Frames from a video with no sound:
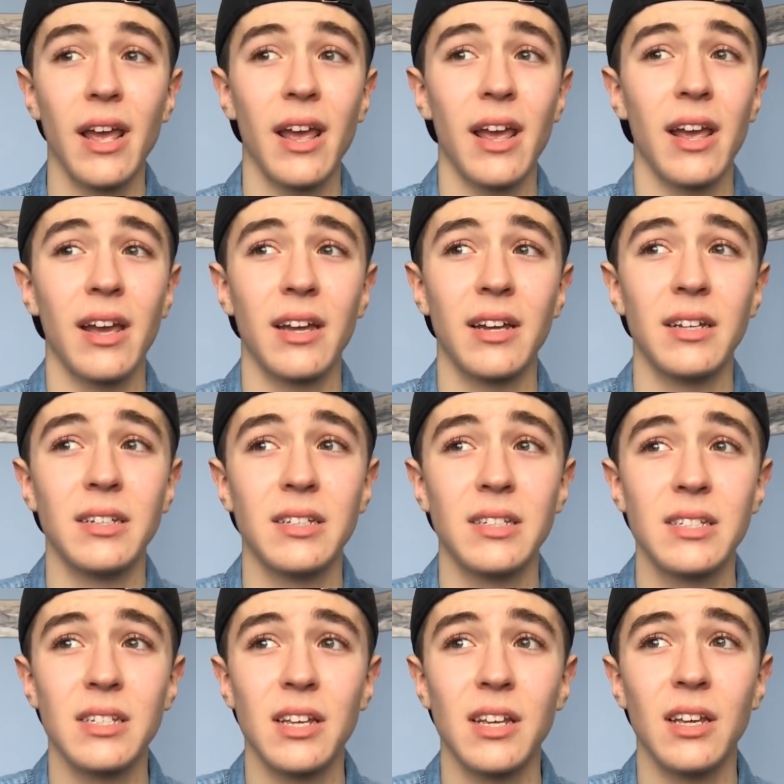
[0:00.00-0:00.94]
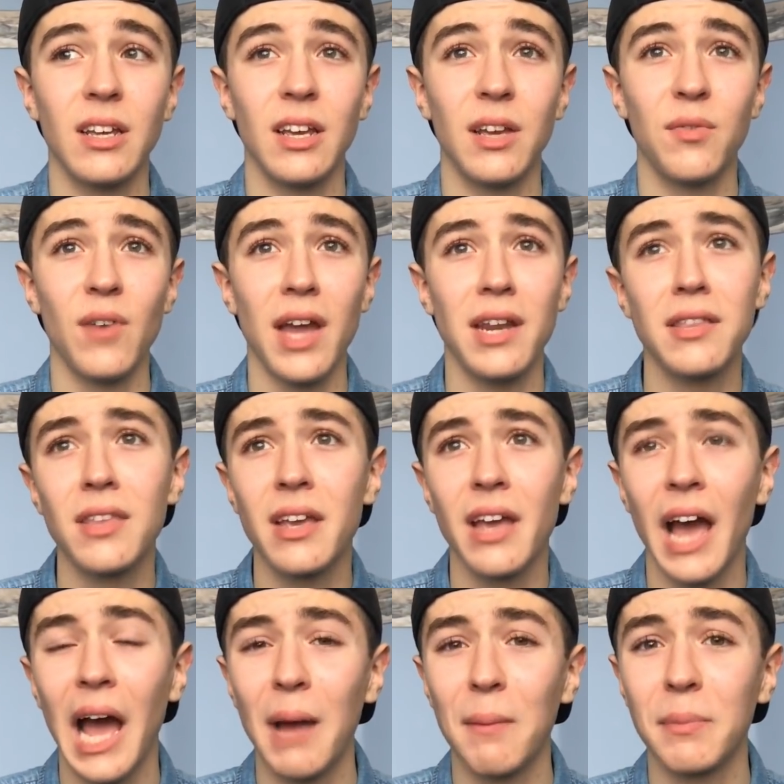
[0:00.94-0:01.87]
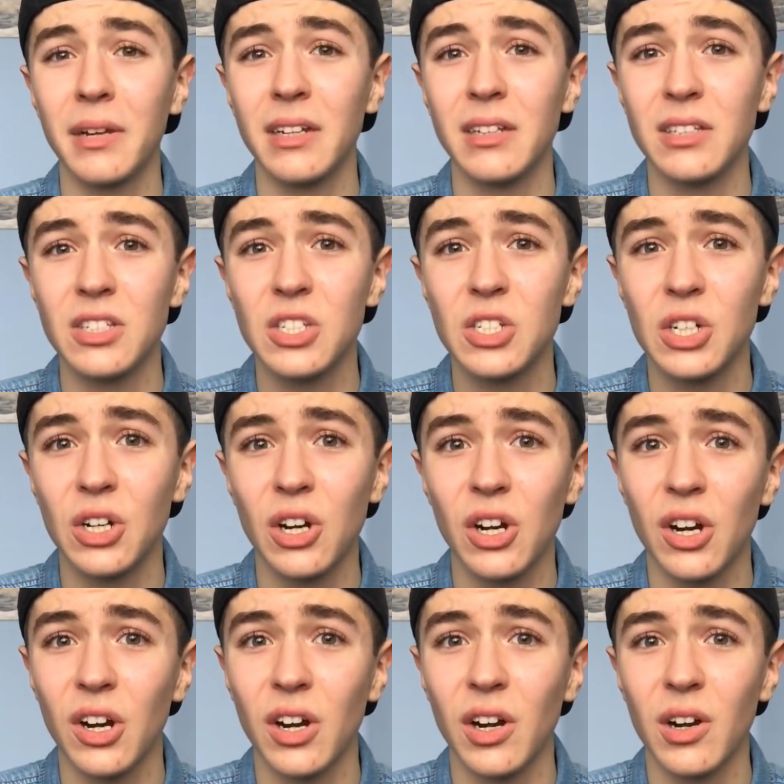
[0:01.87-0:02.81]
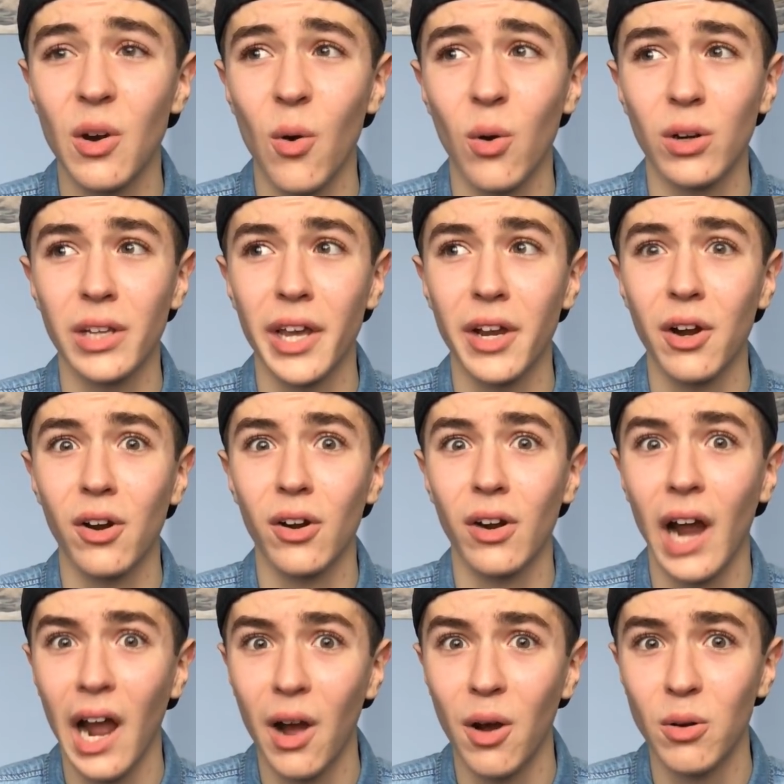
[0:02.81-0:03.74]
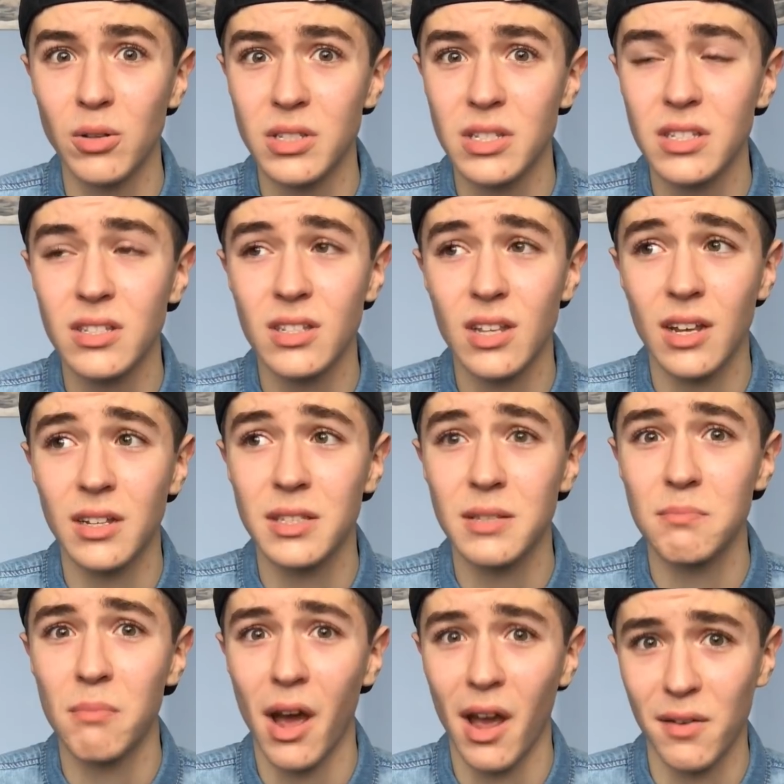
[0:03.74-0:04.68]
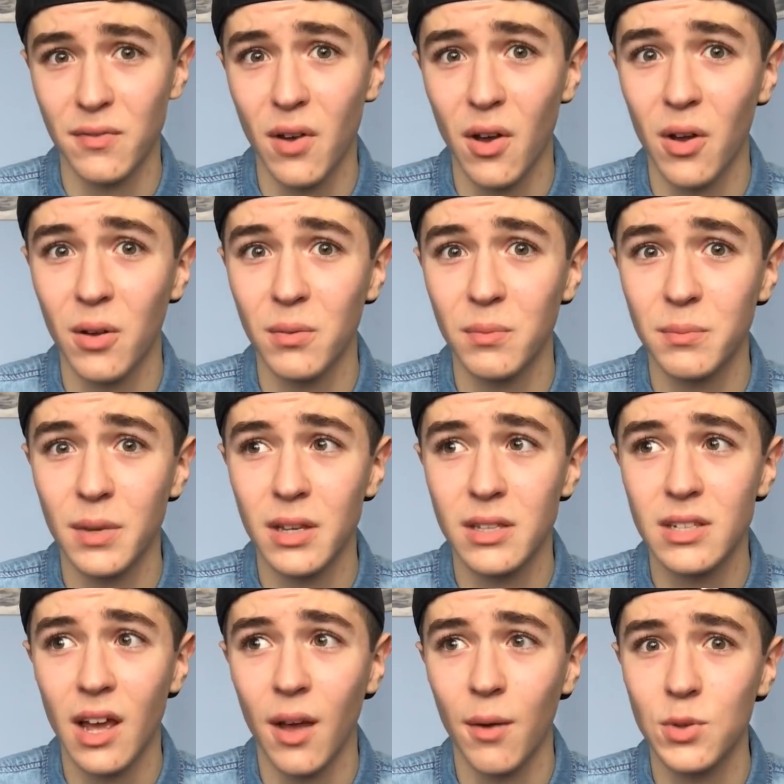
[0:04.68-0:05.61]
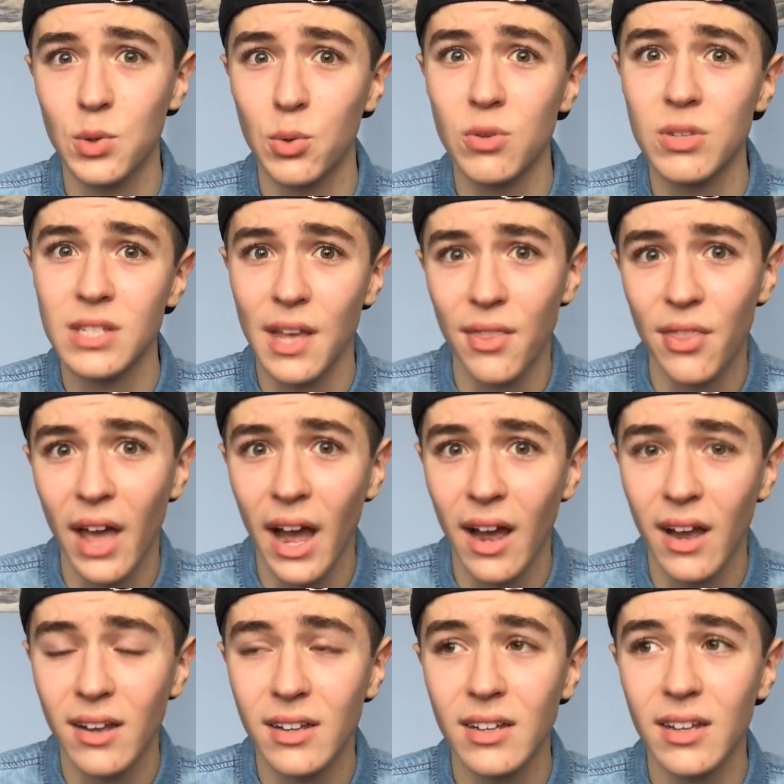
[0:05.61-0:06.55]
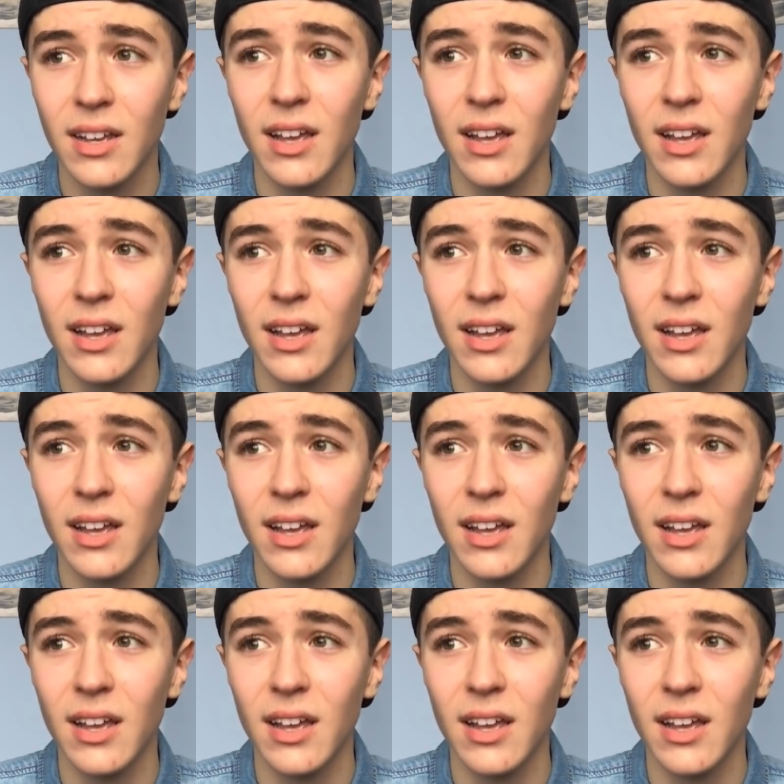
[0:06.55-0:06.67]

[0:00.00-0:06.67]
And if anything happens to her or like her house, it's my fault because I was the one who said that.